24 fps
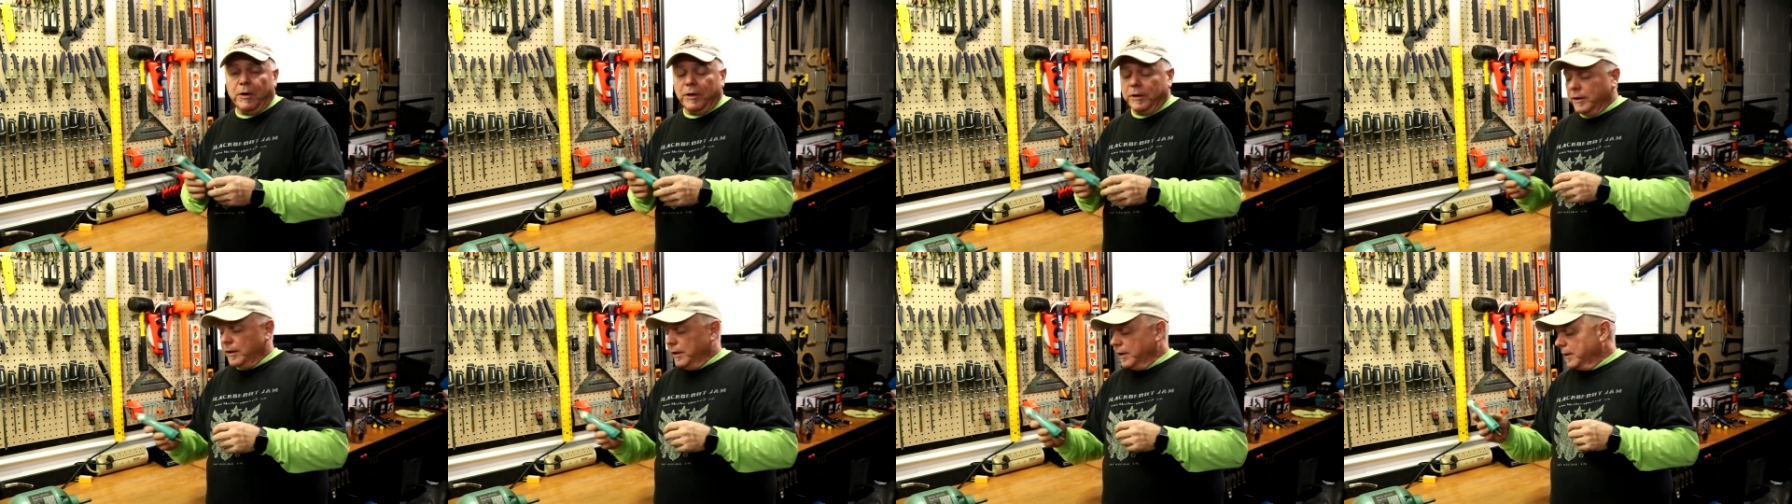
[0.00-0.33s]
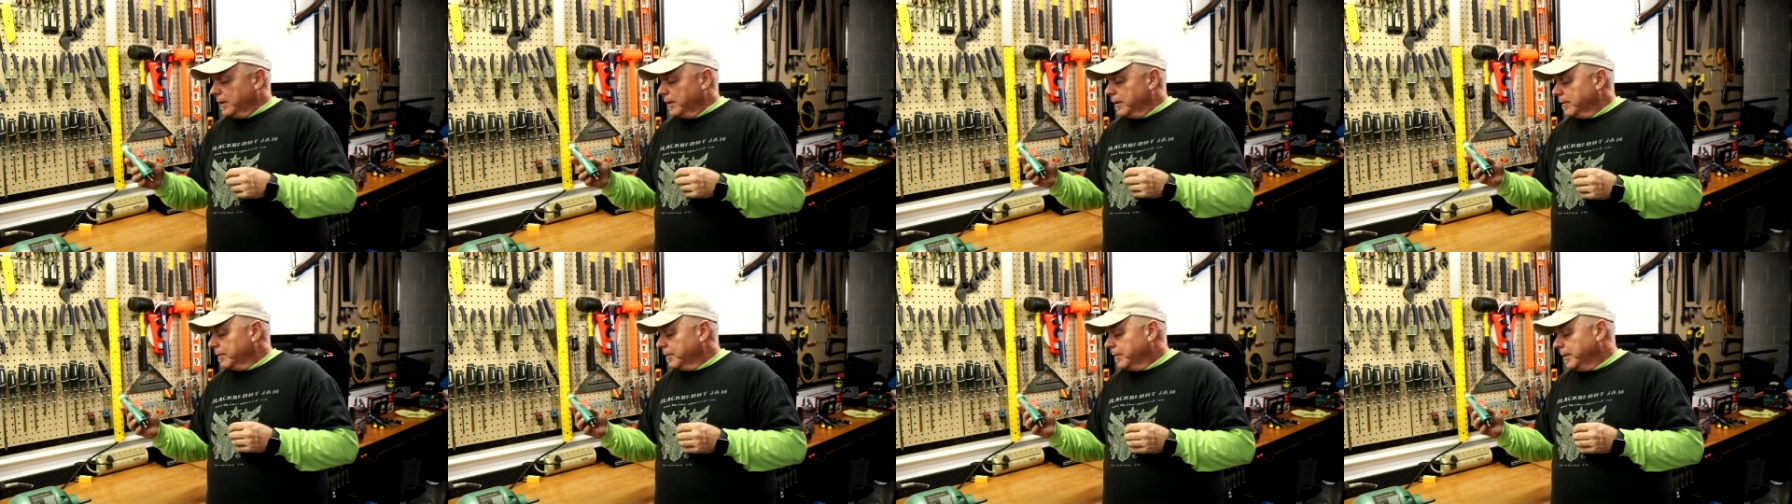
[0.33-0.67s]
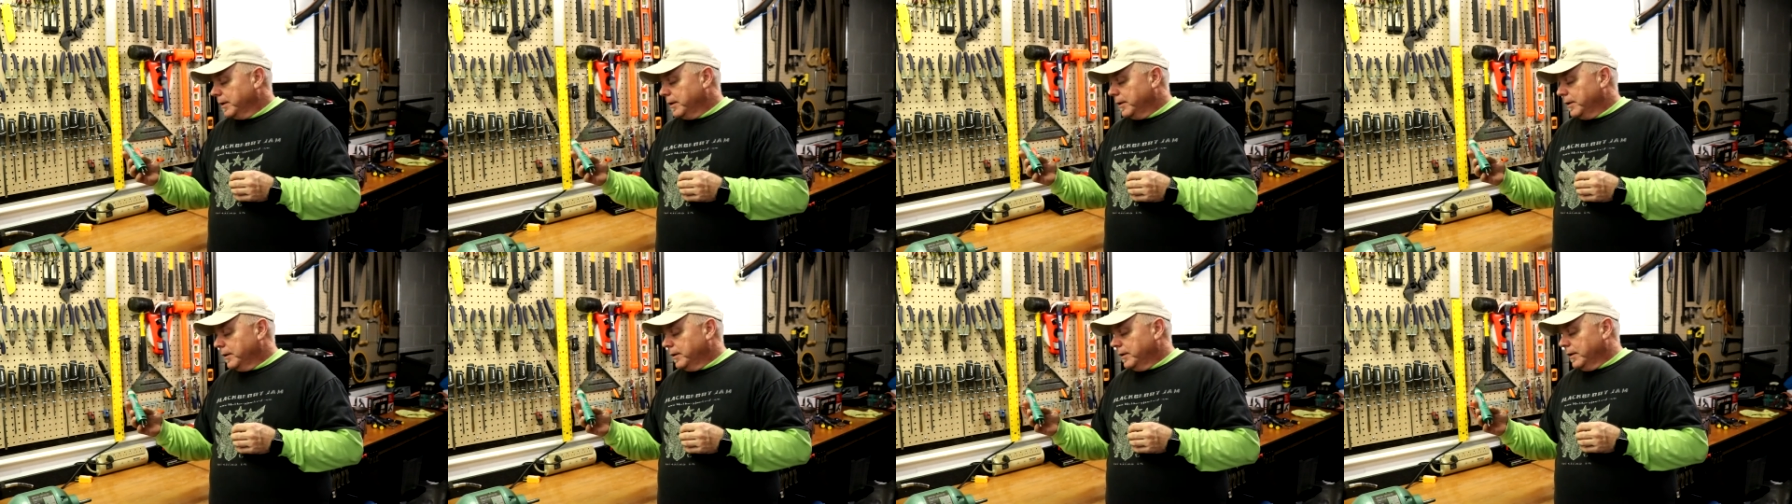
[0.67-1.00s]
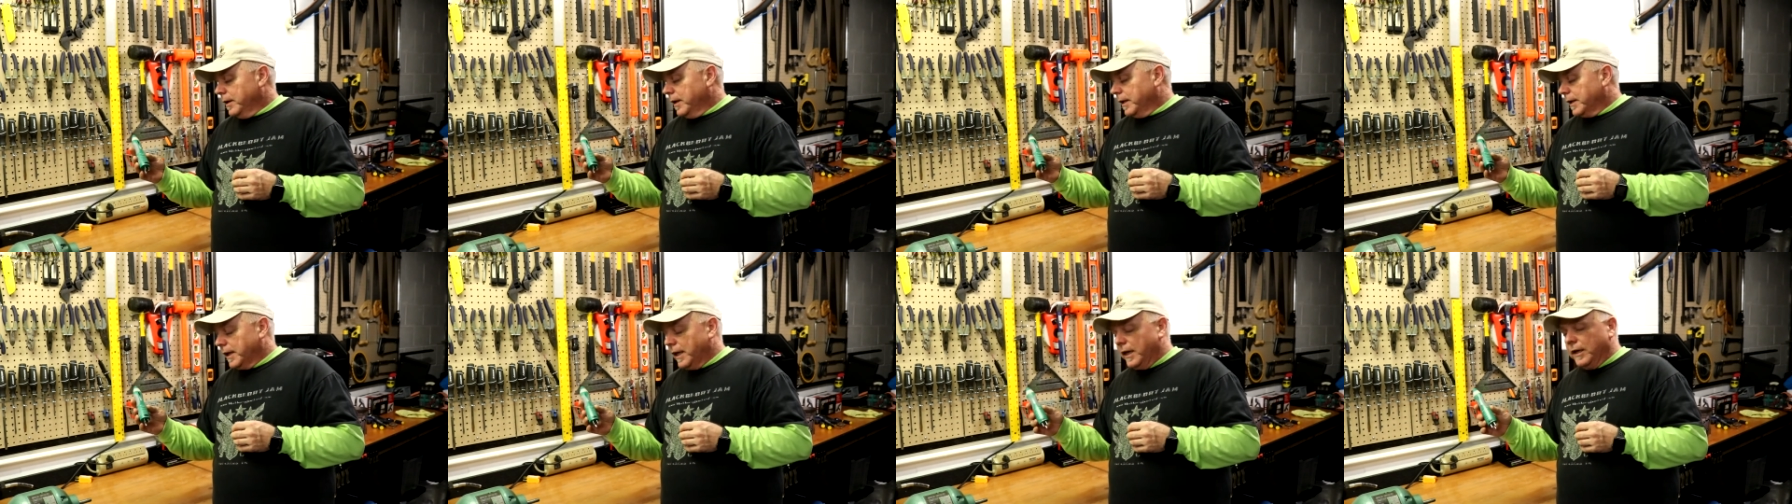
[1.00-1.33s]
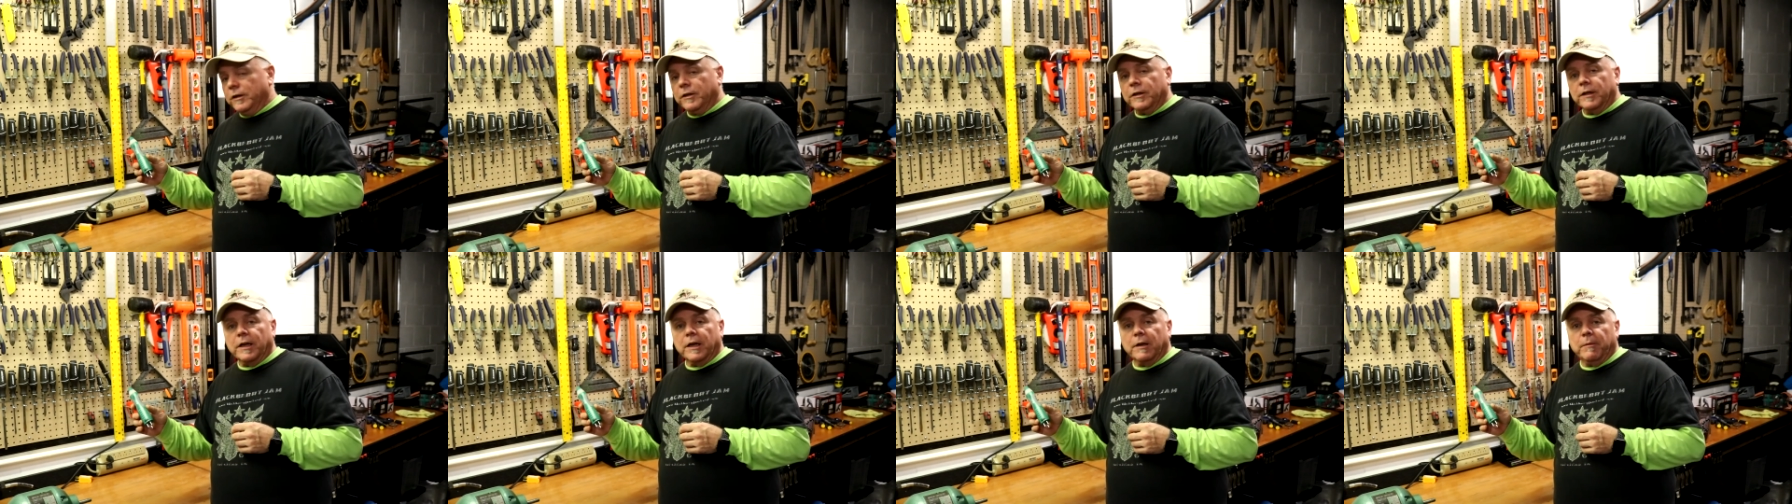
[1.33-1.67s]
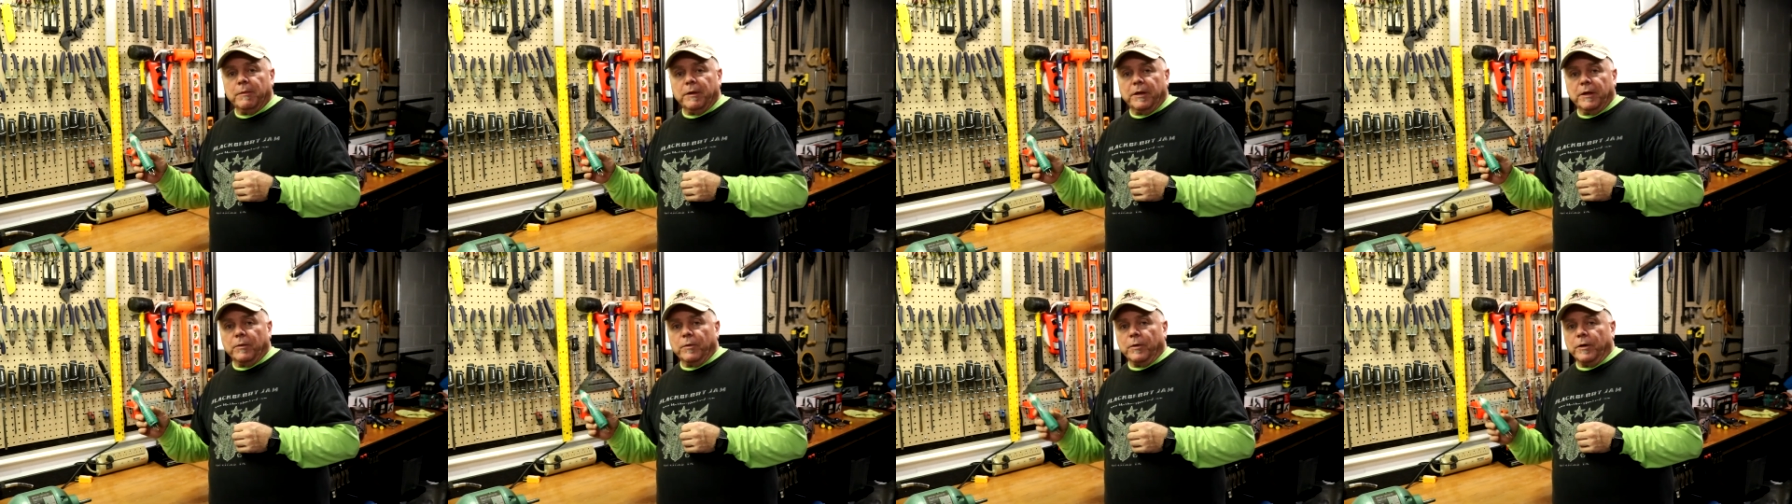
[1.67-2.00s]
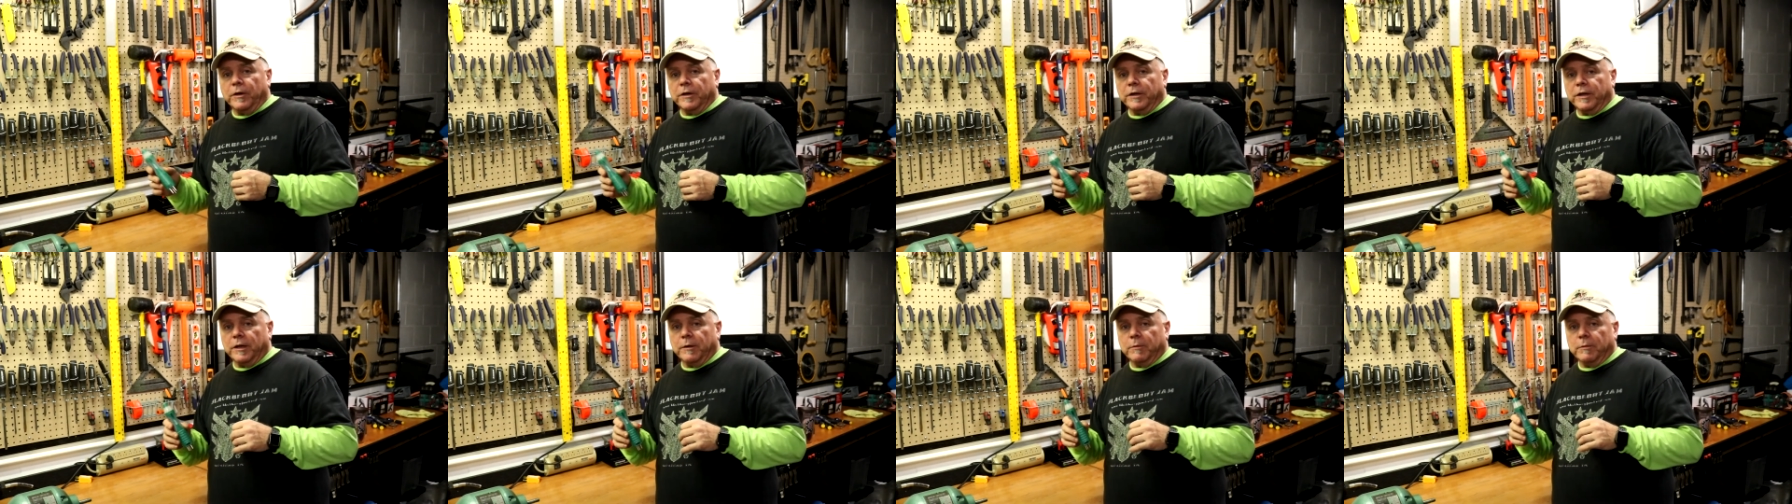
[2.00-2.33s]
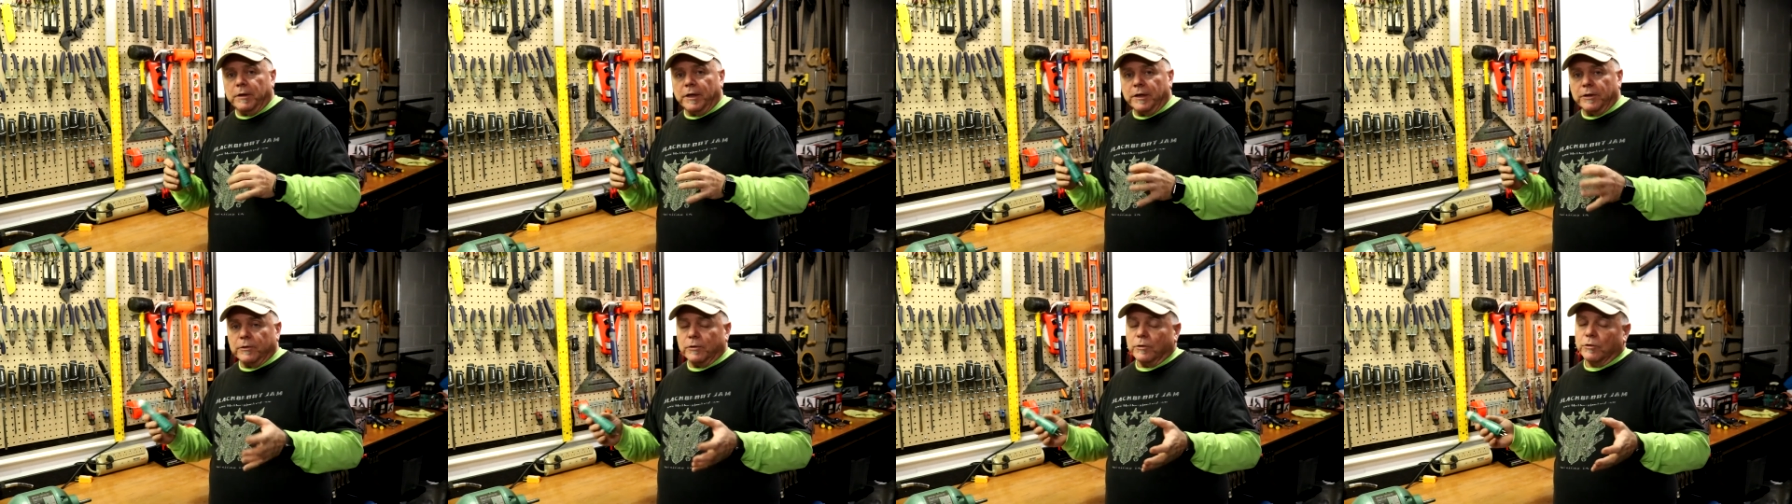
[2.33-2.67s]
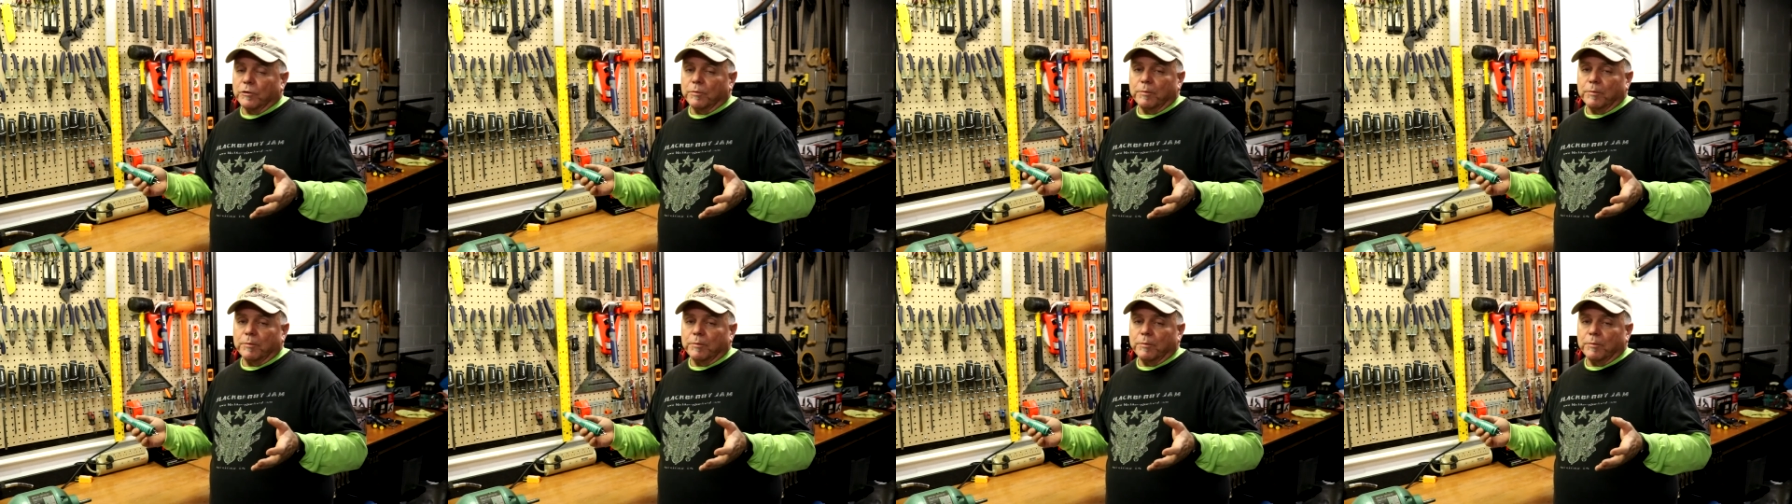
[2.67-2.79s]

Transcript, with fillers: I think. Again, you can get them anywhere and get them electrical